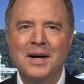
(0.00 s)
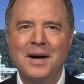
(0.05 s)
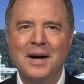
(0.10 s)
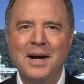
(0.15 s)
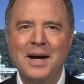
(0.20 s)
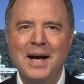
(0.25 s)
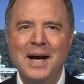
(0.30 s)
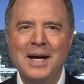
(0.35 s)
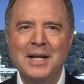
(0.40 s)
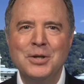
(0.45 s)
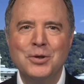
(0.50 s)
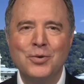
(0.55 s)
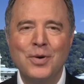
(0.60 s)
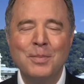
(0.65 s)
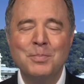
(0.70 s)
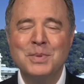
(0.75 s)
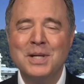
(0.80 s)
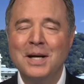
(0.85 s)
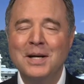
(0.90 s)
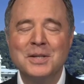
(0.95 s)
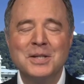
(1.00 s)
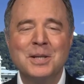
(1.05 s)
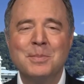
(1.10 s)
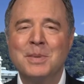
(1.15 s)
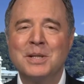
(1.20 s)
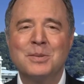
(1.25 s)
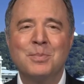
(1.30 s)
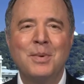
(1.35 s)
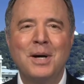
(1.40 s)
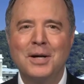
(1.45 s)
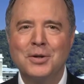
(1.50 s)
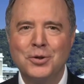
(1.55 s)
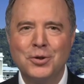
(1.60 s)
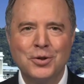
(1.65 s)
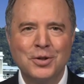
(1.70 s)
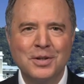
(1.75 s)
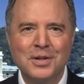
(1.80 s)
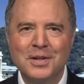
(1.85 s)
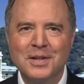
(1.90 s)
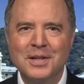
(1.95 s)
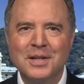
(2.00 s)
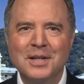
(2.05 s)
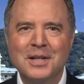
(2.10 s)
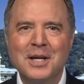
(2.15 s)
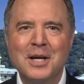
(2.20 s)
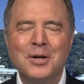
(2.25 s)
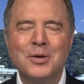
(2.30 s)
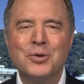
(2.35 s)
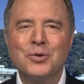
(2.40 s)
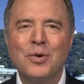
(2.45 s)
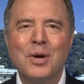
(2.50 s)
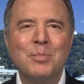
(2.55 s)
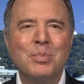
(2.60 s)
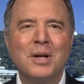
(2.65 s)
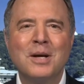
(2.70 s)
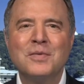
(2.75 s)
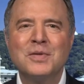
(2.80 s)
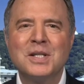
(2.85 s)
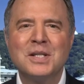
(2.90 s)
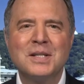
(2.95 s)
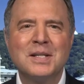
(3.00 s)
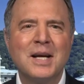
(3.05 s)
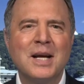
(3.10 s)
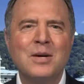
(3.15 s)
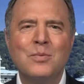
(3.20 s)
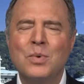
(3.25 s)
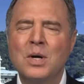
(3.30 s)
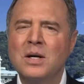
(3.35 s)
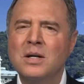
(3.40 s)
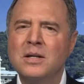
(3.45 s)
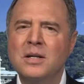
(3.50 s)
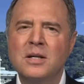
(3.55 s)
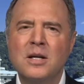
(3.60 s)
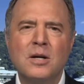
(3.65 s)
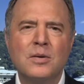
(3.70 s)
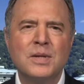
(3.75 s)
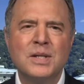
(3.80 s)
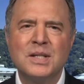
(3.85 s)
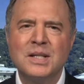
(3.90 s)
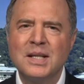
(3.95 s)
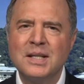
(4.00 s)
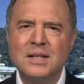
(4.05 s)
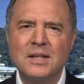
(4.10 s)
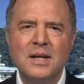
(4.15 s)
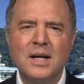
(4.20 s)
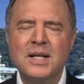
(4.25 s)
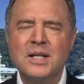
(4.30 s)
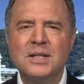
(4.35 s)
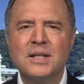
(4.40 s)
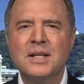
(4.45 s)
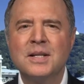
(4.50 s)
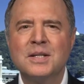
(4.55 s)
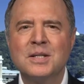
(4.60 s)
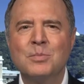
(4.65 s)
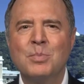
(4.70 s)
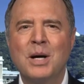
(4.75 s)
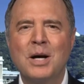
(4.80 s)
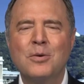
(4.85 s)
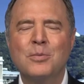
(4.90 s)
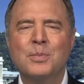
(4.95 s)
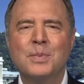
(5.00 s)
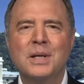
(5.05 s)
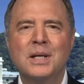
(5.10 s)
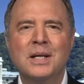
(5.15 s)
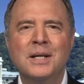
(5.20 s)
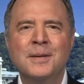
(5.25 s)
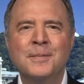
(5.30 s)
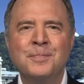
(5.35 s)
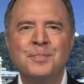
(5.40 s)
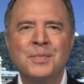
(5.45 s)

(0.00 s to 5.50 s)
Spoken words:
And Trump tells him as much. You know, Trump loves to say, well, you know, he says nice things about me.